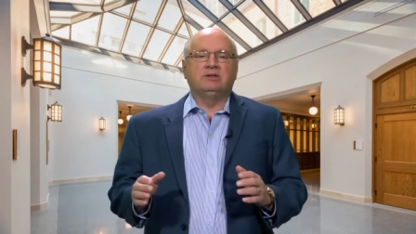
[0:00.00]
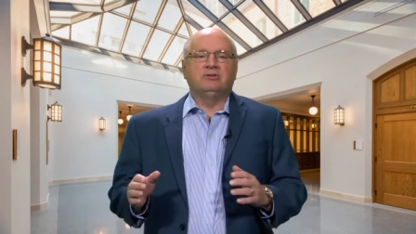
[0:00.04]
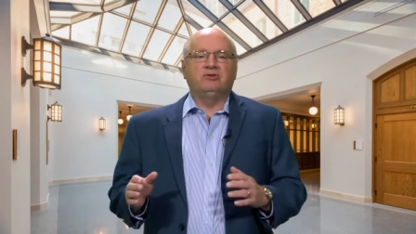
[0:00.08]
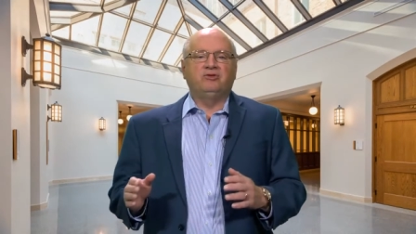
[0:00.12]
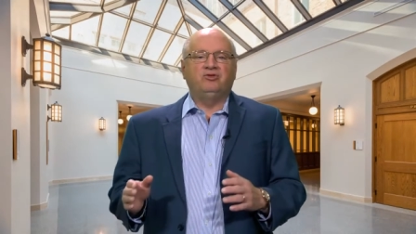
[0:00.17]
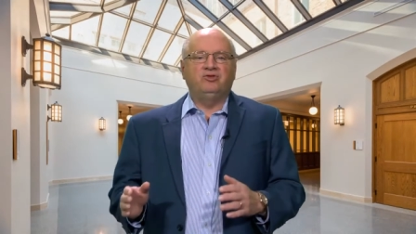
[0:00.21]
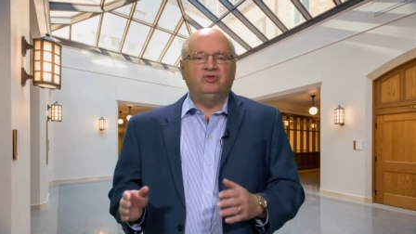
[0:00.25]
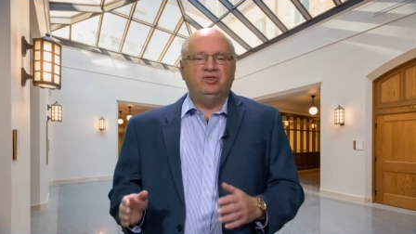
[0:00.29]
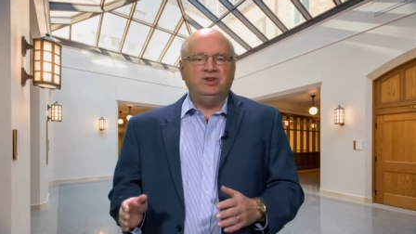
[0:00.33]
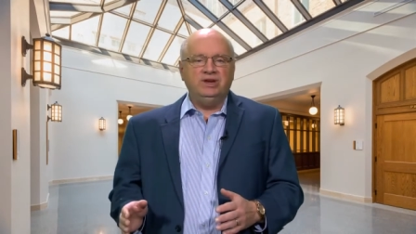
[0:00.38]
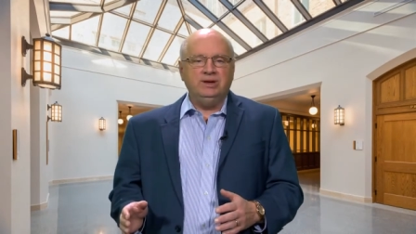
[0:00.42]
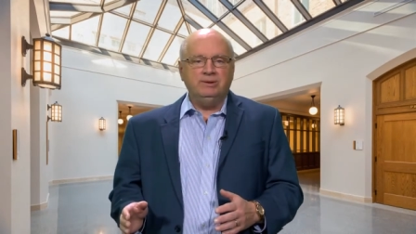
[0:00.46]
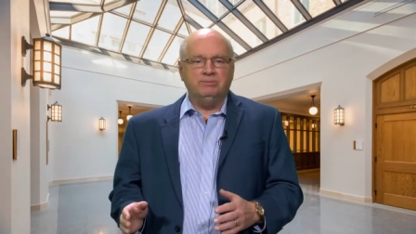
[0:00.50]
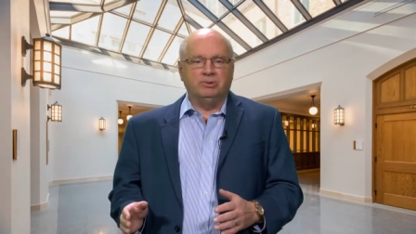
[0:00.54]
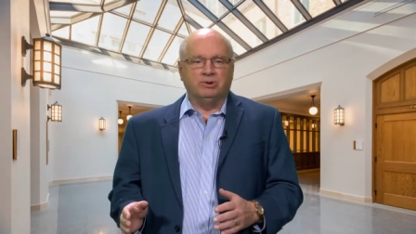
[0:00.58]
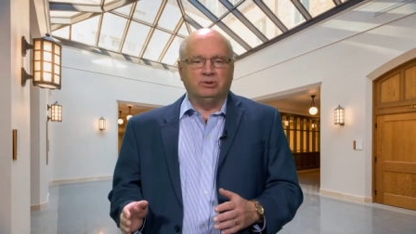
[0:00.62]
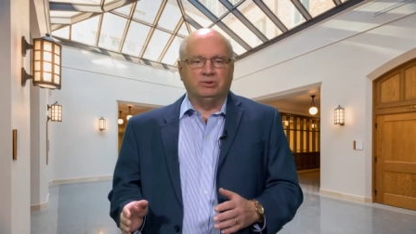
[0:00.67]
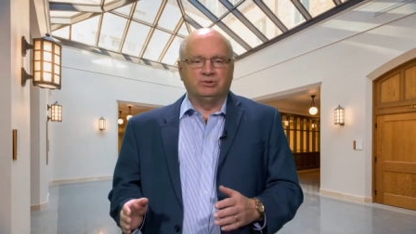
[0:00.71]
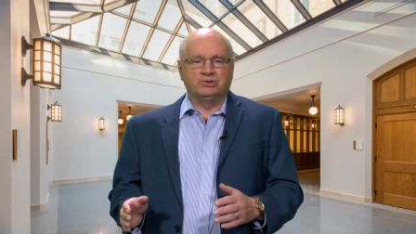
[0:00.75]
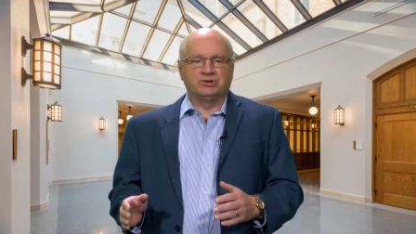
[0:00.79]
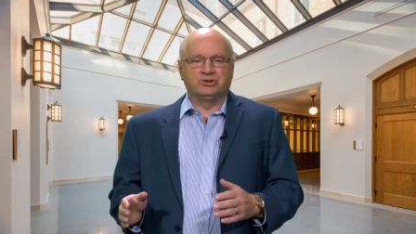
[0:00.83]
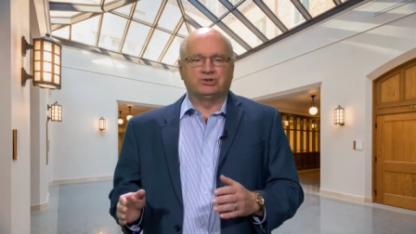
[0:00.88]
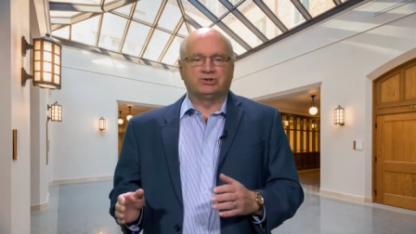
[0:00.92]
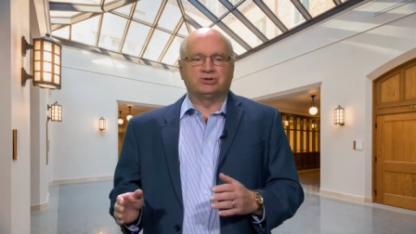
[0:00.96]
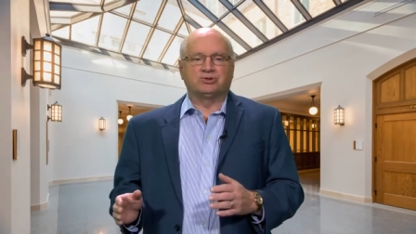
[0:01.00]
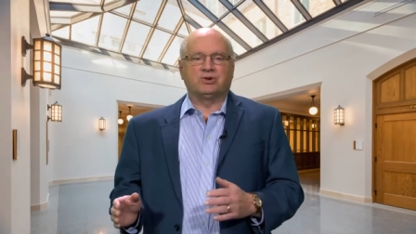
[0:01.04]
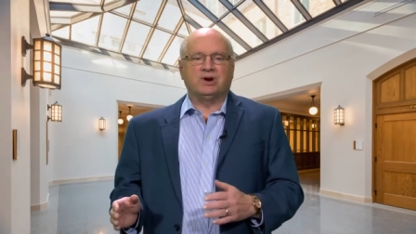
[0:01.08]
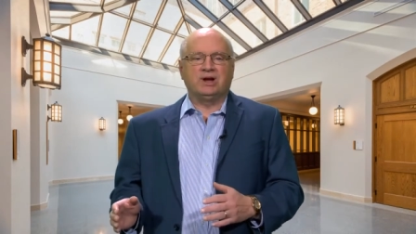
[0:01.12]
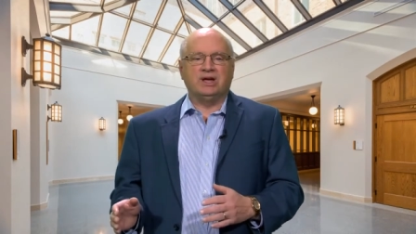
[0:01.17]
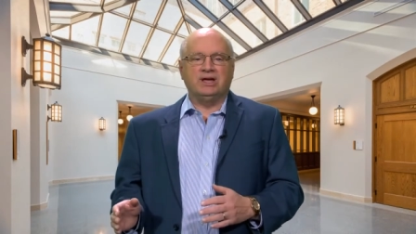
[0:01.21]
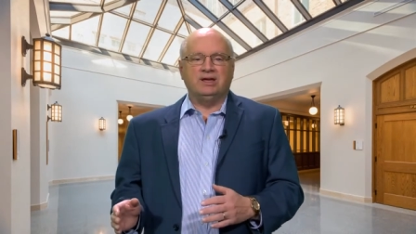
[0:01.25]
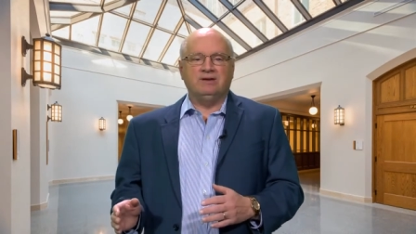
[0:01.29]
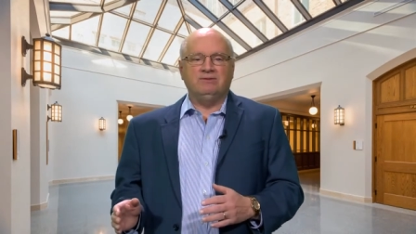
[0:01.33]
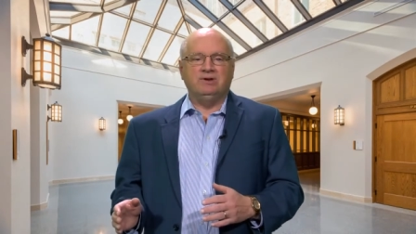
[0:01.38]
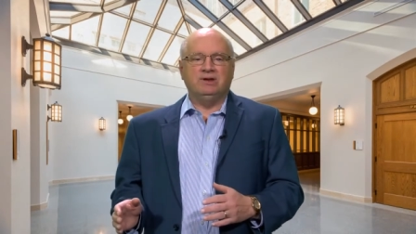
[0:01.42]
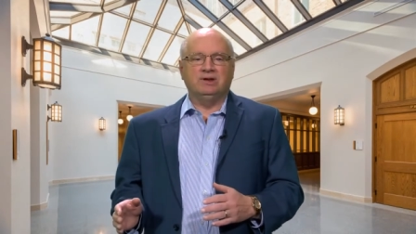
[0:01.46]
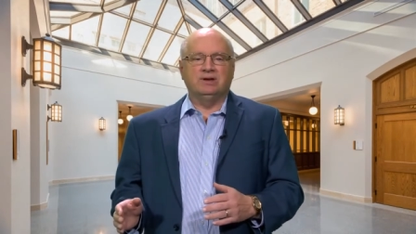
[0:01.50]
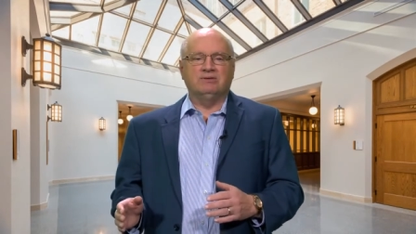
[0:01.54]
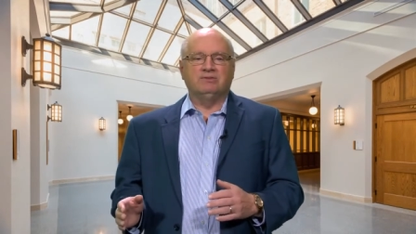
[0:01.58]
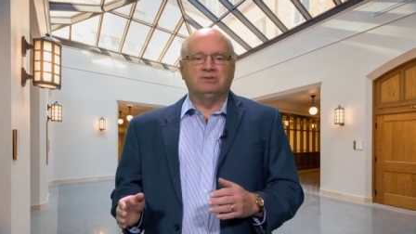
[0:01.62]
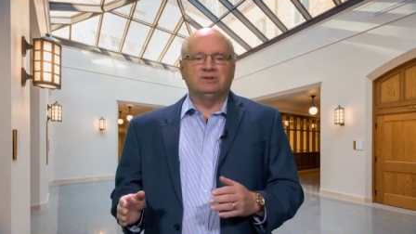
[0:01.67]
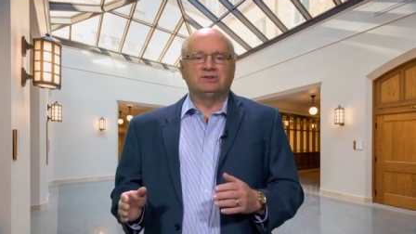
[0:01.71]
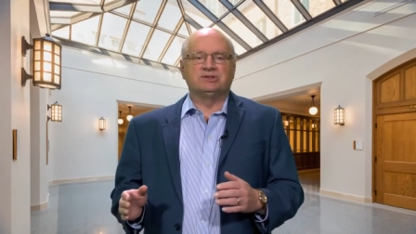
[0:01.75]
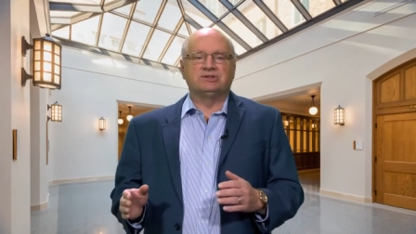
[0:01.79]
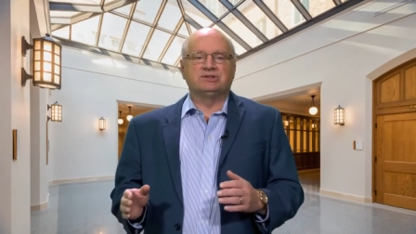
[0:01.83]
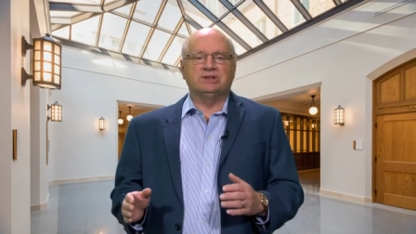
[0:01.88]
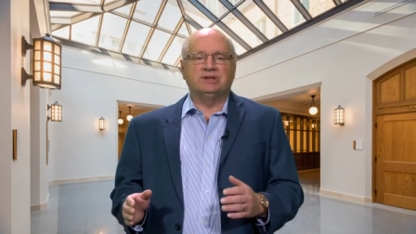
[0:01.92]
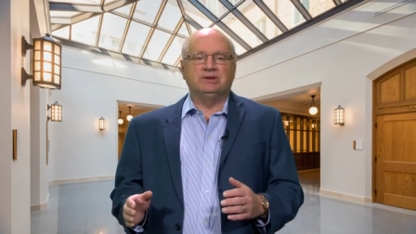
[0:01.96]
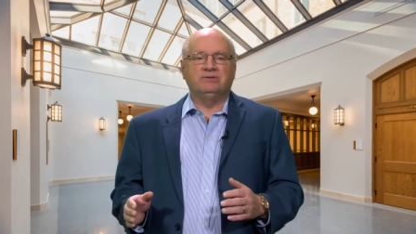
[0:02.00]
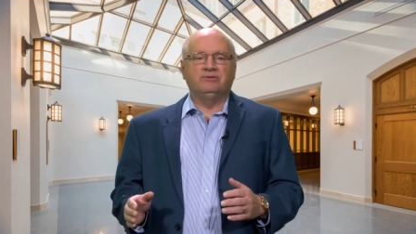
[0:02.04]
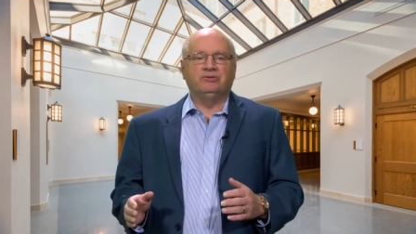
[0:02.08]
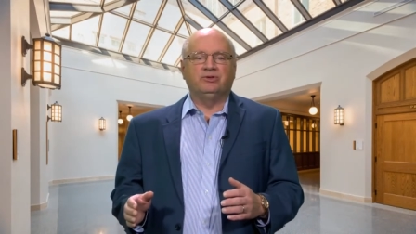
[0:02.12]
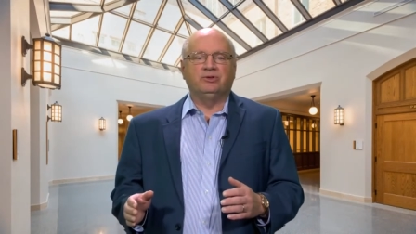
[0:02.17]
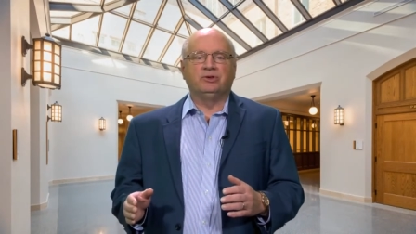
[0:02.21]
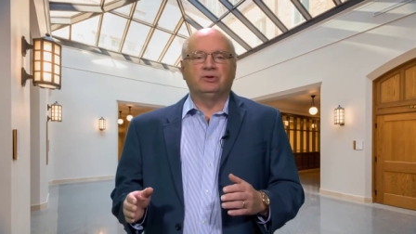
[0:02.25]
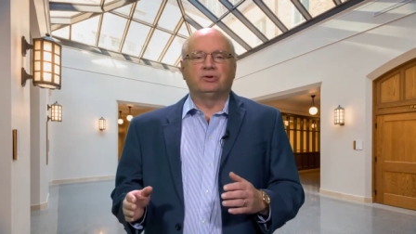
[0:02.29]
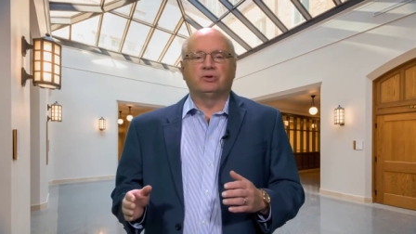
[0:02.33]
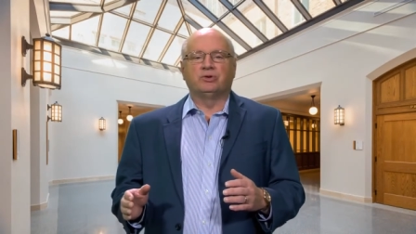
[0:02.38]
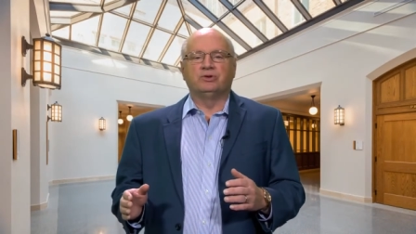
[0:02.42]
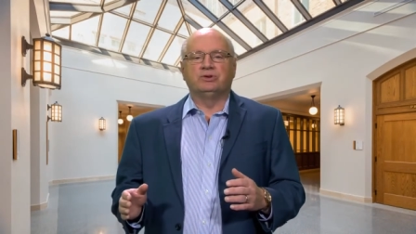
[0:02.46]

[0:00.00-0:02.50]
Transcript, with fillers: feeble striving of the sinful or,